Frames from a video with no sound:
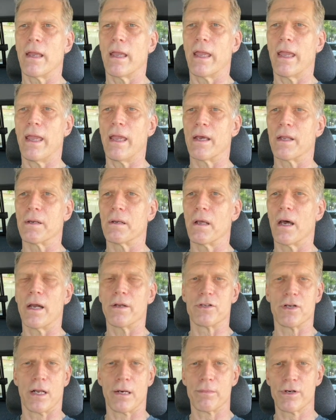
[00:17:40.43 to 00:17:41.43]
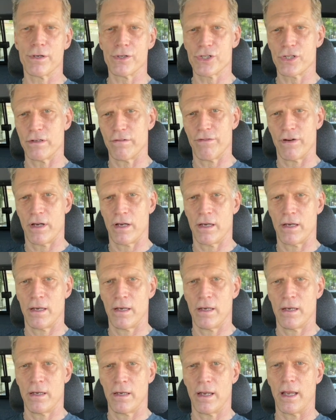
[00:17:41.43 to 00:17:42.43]
And I taught him cursive.
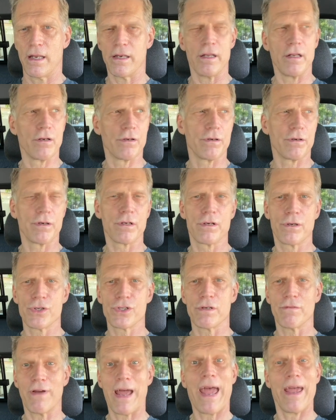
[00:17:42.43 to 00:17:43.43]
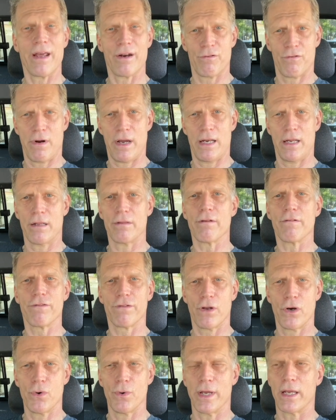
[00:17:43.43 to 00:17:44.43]
And he learned cursive handwriting, the
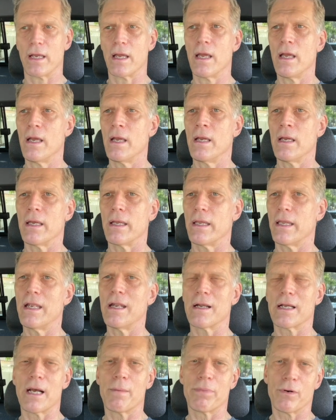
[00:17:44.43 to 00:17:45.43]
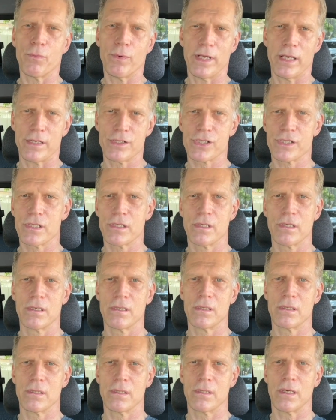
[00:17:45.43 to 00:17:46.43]
flowing, in a couple of weeks.
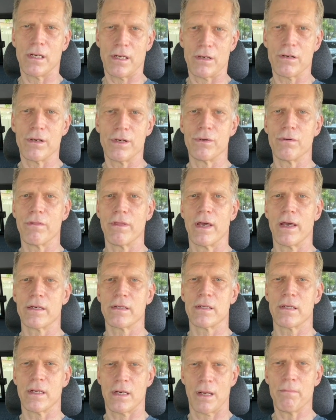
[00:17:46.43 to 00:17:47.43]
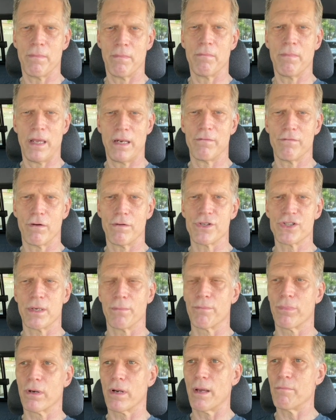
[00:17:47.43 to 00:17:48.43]
And he could do that. And I made it very
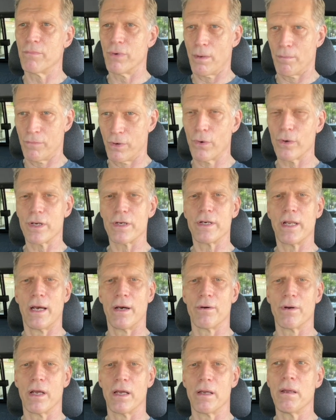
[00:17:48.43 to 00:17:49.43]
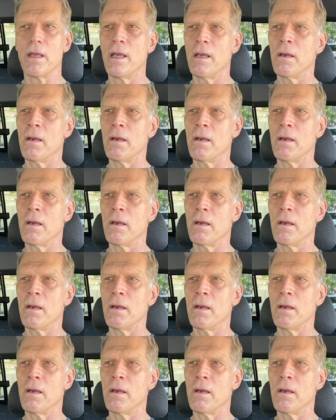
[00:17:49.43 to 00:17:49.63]
simple. I broke it down. I